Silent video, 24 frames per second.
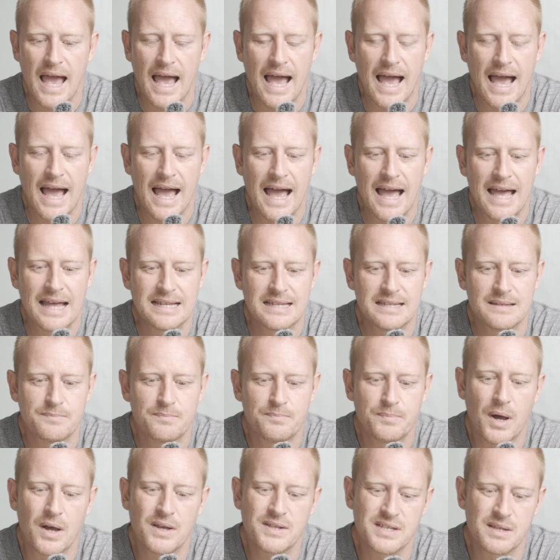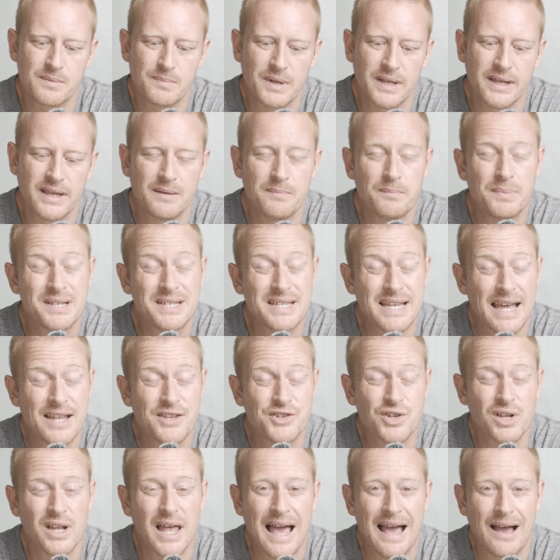and possibly in
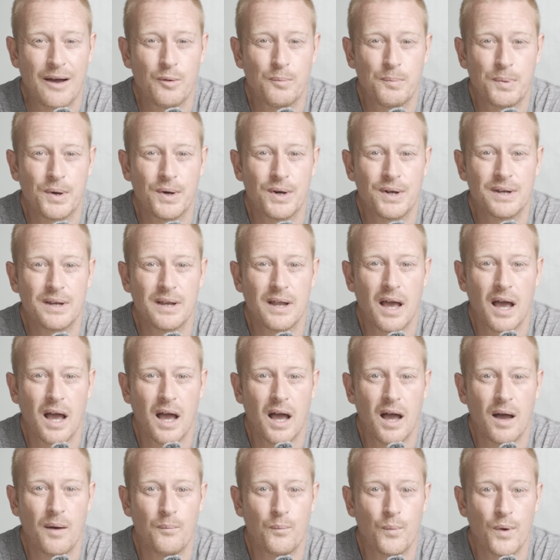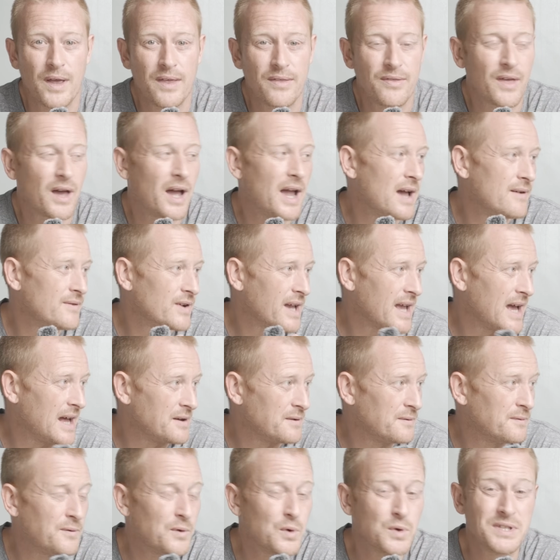potential output I have a
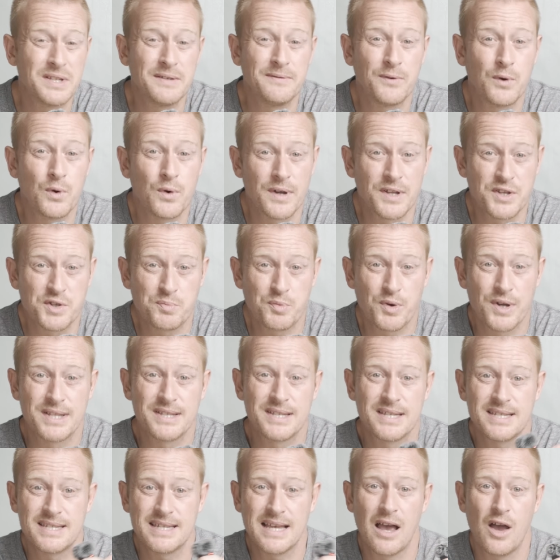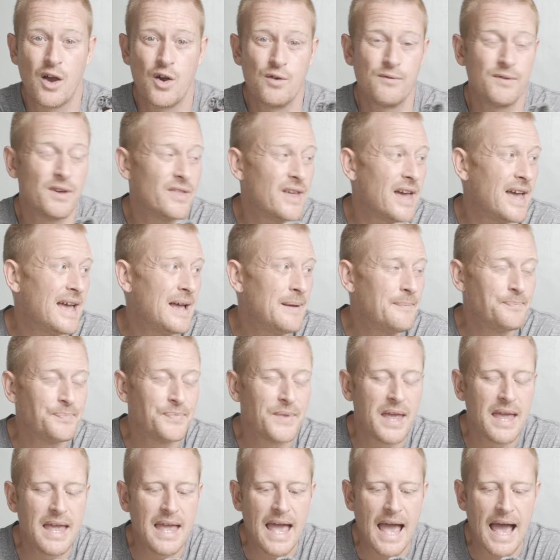Canon 44-inch printer sat over there,
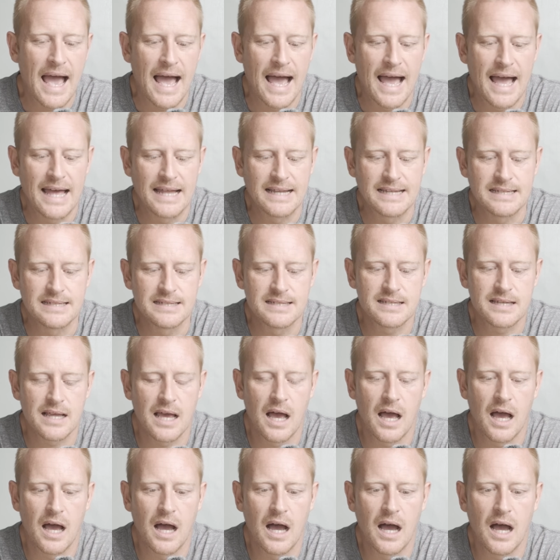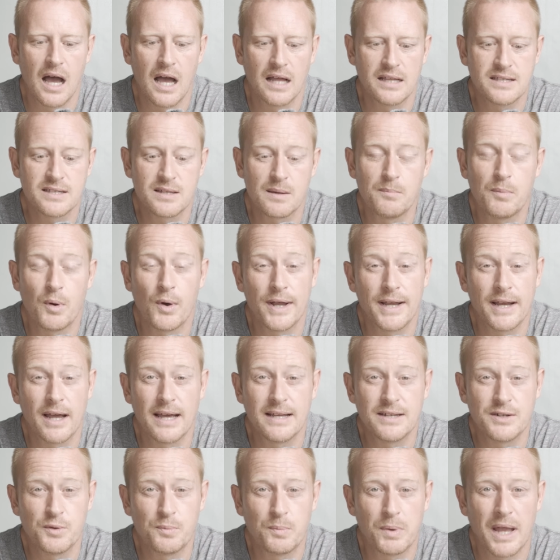and at some point
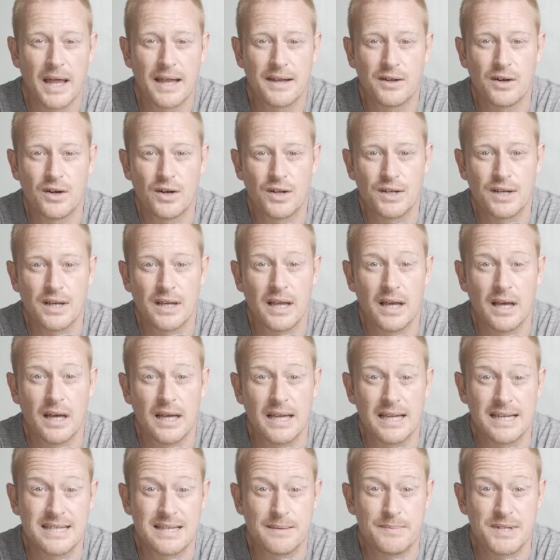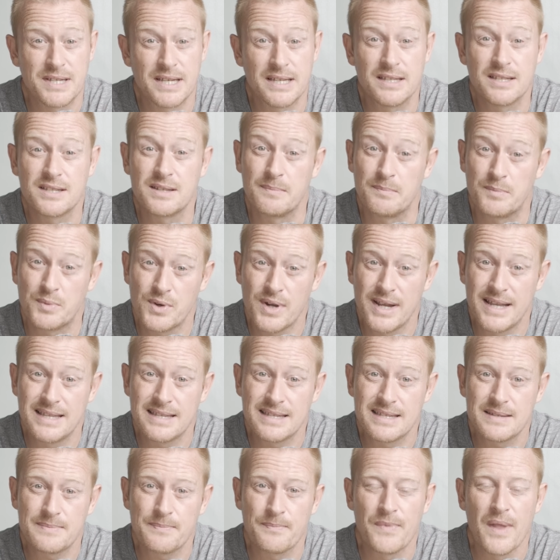I do plan on exhibiting some
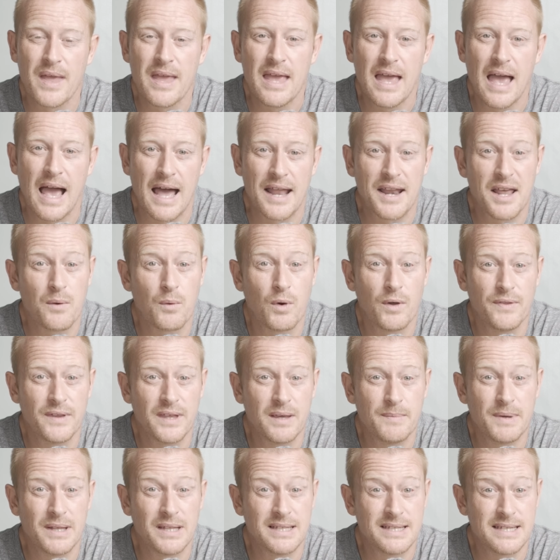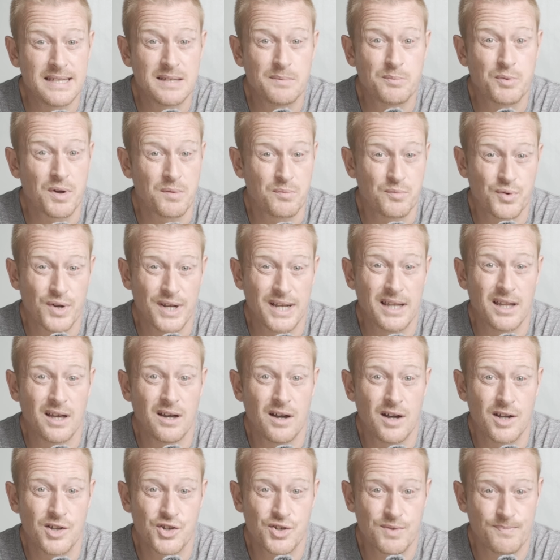prints, and I want the ability to print pretty
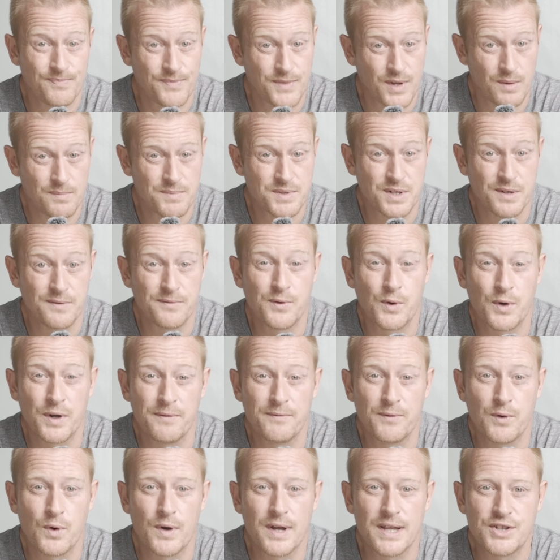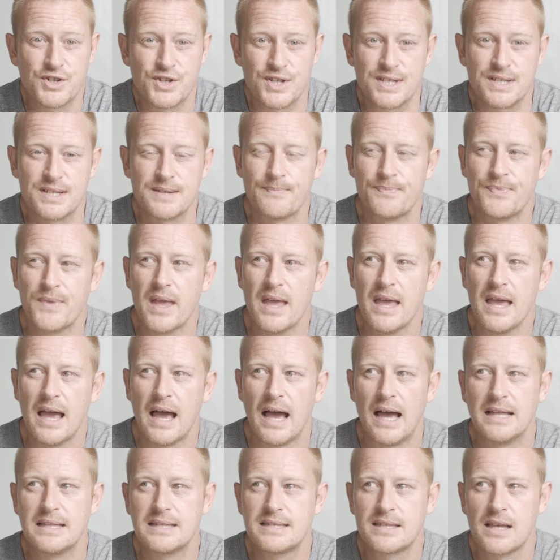large, up to 44 inches.
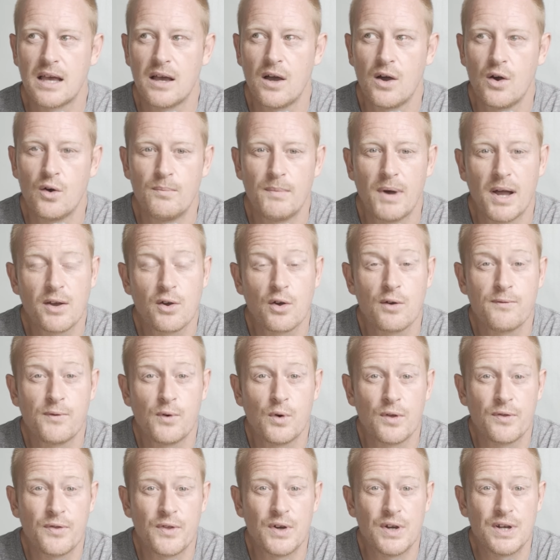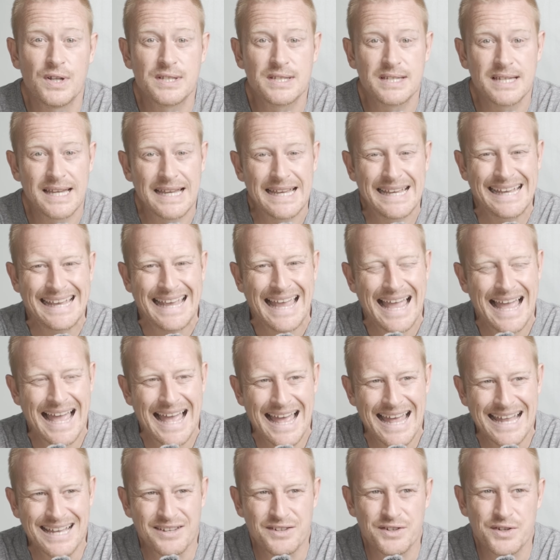And so Micro Four Thirds
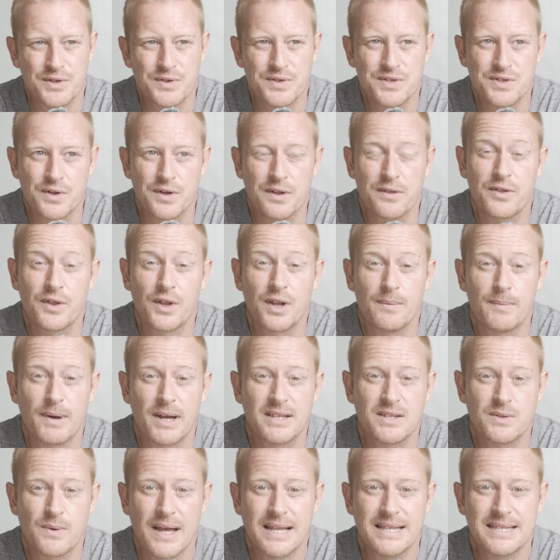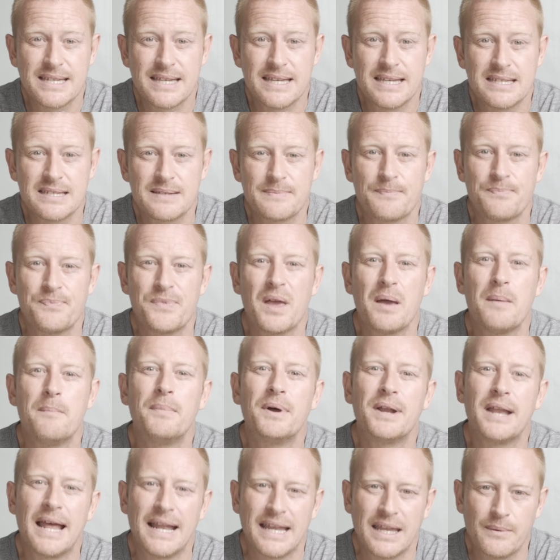can do sort of 30 by 20s,
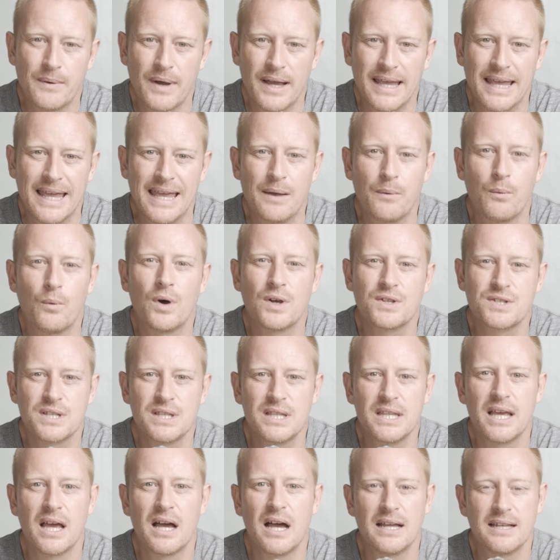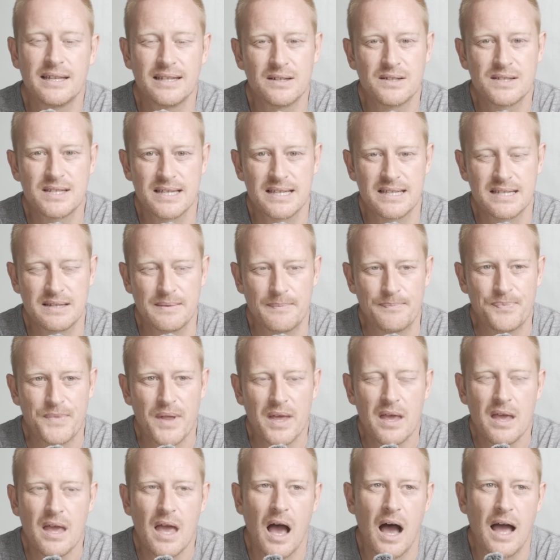but anyway, it wasn't the ideal system.
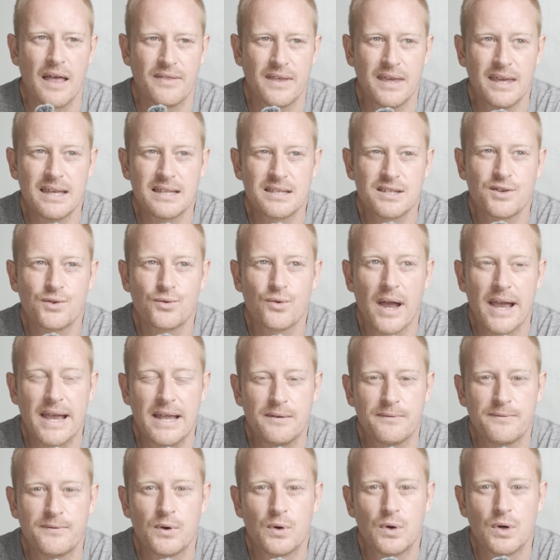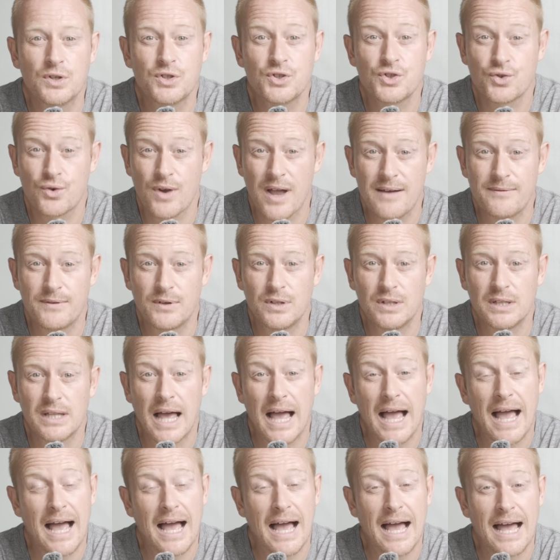I think it's great for
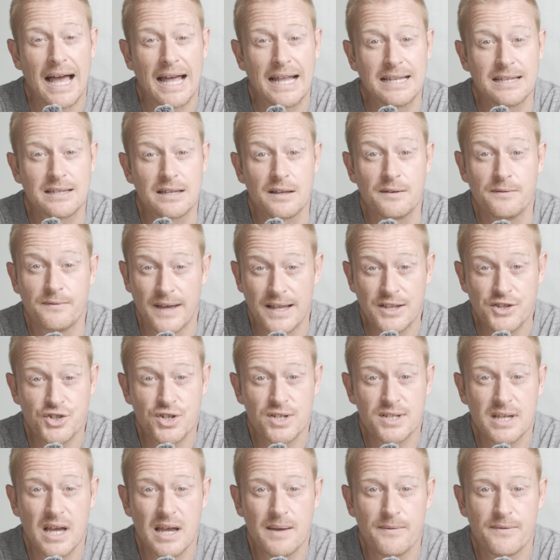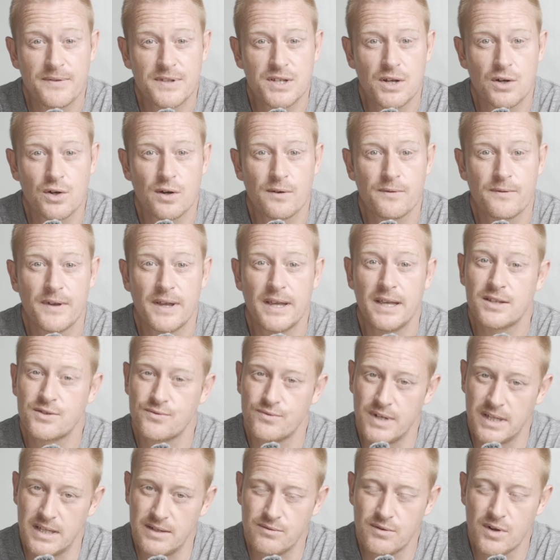travel and adventure type photography.
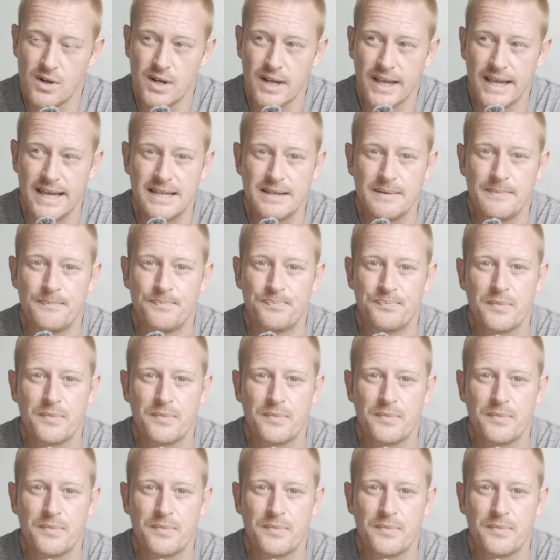It's really rugged,